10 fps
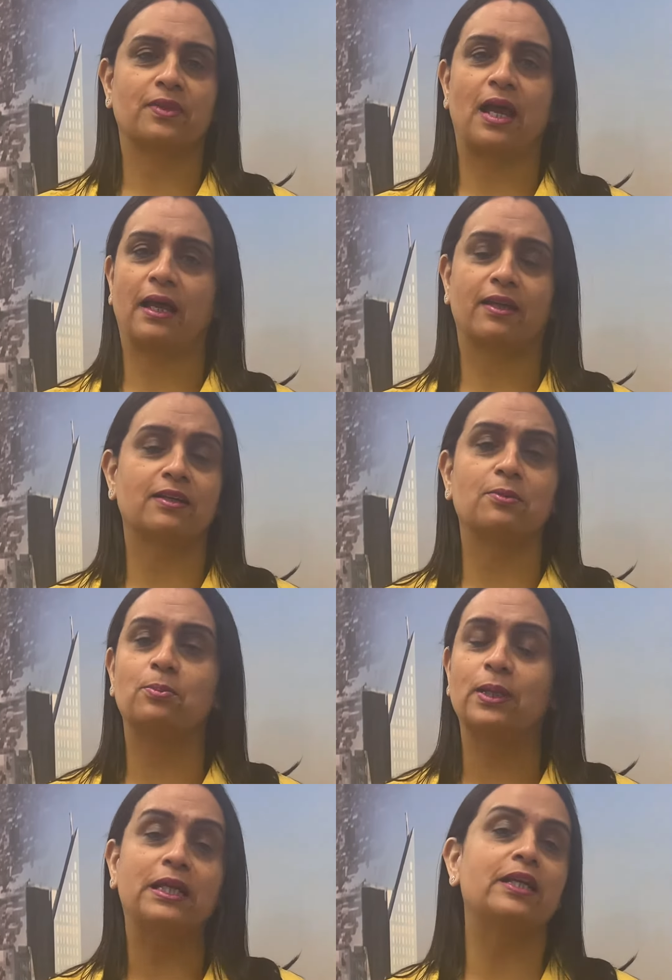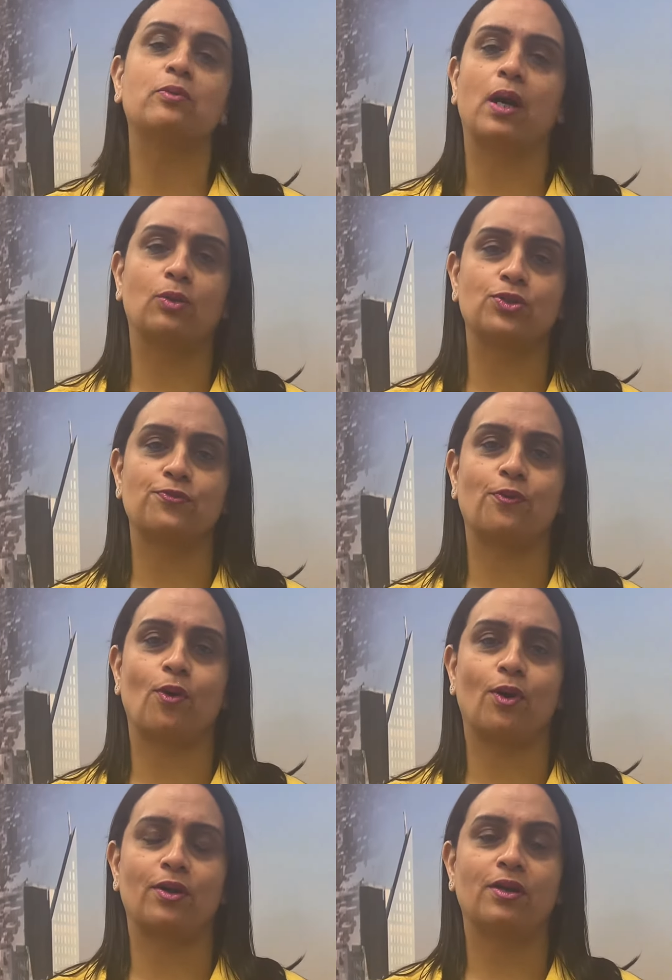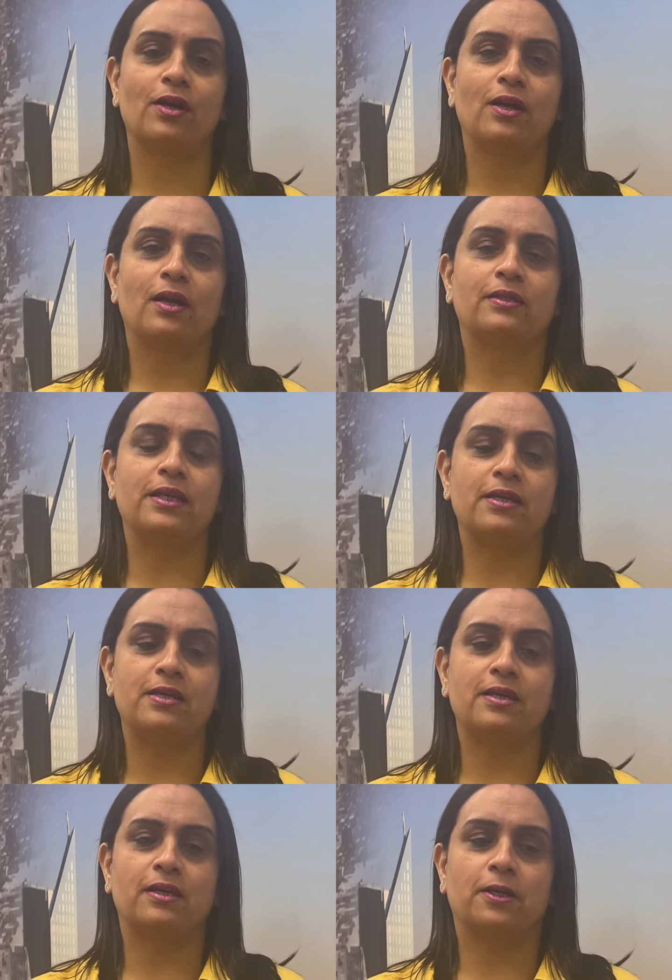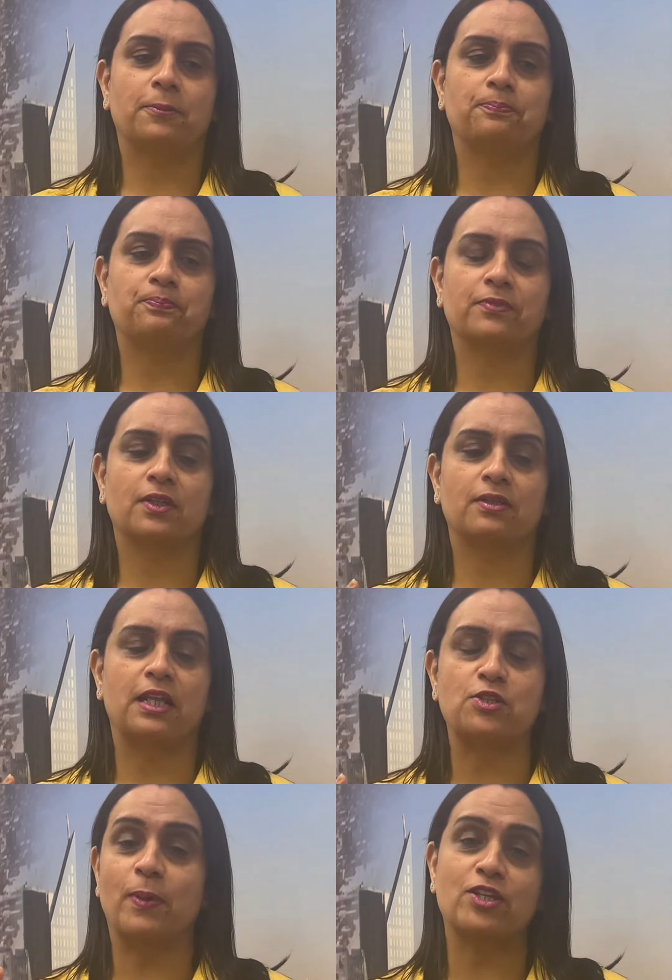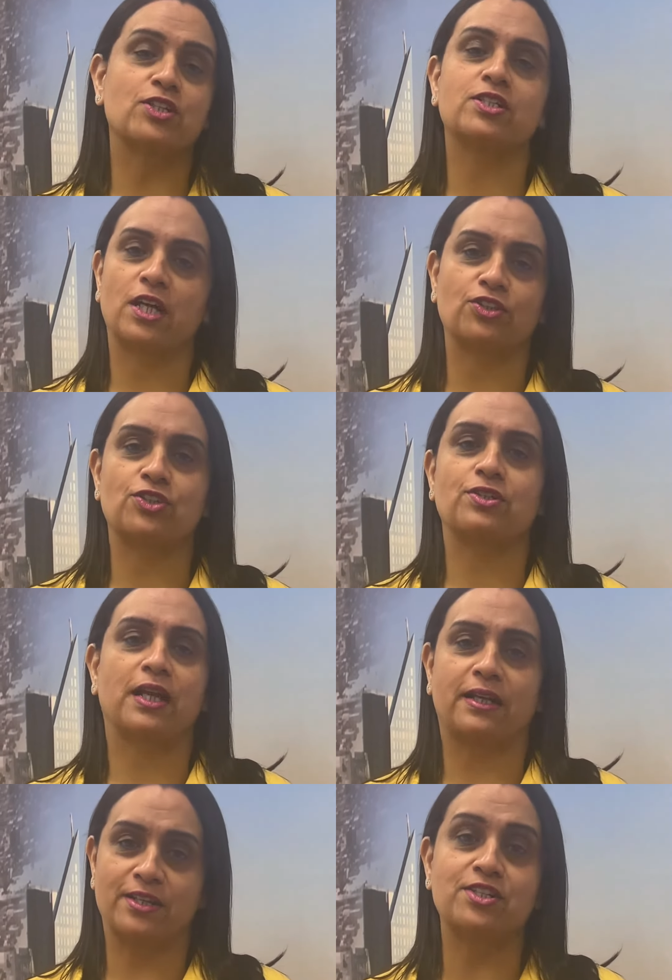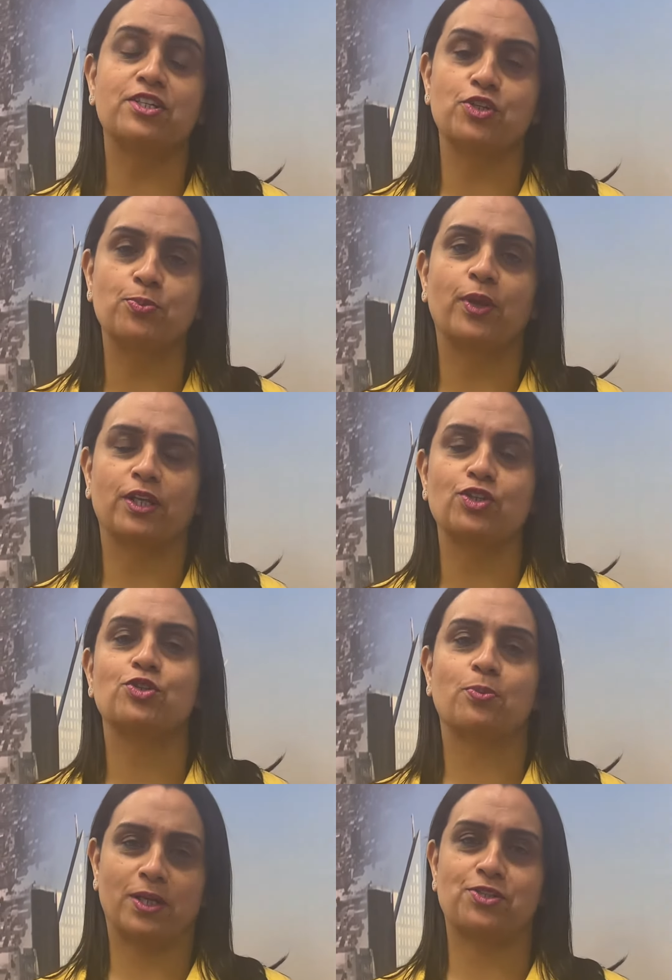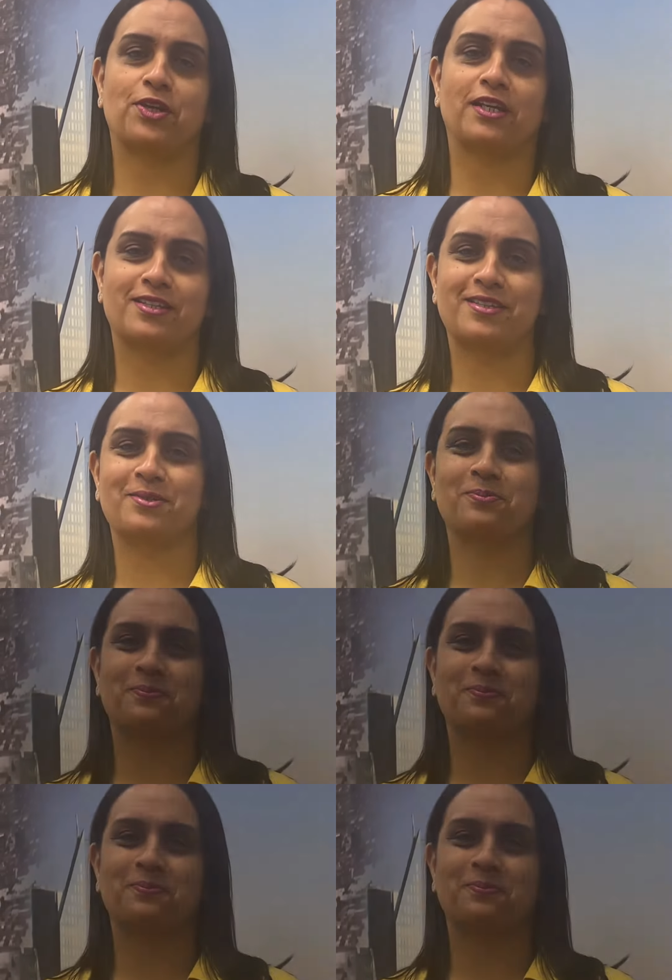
I can completely vouch for the um, that special touch that STS brings to bus rides.